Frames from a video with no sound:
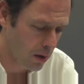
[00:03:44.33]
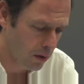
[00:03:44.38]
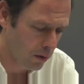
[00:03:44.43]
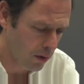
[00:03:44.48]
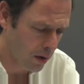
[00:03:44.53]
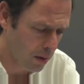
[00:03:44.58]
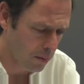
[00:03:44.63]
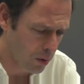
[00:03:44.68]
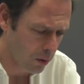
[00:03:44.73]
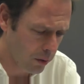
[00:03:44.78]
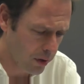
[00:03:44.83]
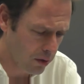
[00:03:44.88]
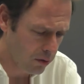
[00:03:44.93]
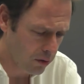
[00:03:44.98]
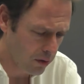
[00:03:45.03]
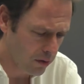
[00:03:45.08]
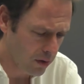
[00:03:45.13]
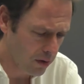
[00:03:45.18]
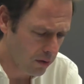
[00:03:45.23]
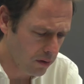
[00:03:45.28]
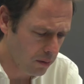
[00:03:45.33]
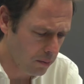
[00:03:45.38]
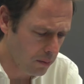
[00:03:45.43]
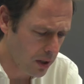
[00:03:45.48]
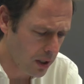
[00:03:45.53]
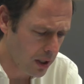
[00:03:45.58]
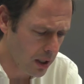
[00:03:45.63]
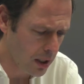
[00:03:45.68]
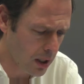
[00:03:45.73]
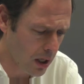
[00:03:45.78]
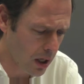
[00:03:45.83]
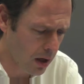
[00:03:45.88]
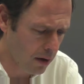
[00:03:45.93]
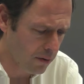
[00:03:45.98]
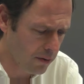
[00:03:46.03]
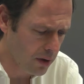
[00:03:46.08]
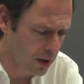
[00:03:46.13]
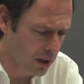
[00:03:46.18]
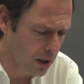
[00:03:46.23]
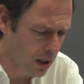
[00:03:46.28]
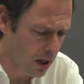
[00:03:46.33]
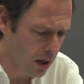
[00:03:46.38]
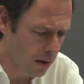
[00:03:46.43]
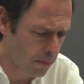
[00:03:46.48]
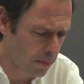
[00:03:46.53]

So more interesting to me are the